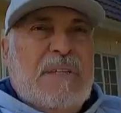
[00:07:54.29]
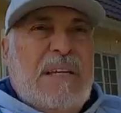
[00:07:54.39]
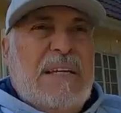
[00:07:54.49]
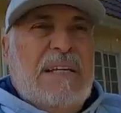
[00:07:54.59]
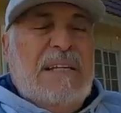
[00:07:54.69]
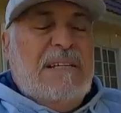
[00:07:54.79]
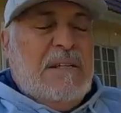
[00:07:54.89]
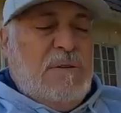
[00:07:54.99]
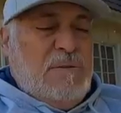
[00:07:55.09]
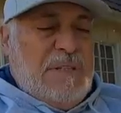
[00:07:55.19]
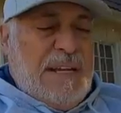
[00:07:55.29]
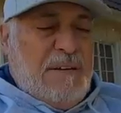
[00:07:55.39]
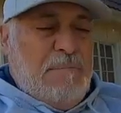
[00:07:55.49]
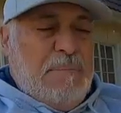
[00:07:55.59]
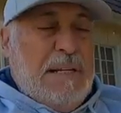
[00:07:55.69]
and he still is not
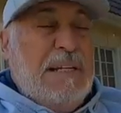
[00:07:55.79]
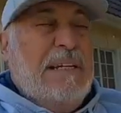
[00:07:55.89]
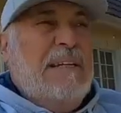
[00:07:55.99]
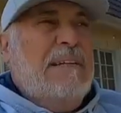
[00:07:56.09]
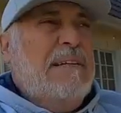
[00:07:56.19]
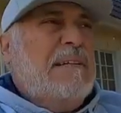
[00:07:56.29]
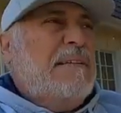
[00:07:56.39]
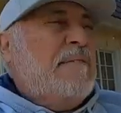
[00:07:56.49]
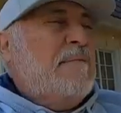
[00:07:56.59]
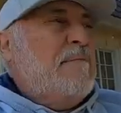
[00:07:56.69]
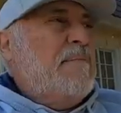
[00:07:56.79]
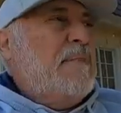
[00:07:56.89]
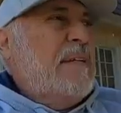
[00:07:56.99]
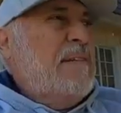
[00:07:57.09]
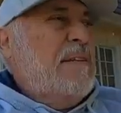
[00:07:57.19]
completely,
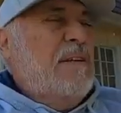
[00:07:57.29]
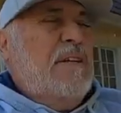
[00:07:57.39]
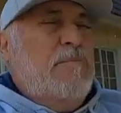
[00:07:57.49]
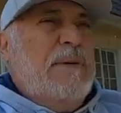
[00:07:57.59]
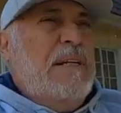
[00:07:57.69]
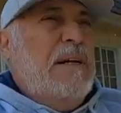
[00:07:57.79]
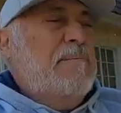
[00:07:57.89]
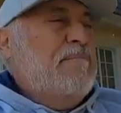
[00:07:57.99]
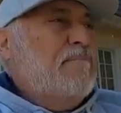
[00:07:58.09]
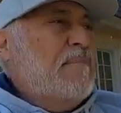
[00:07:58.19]
he's still a little bit numb.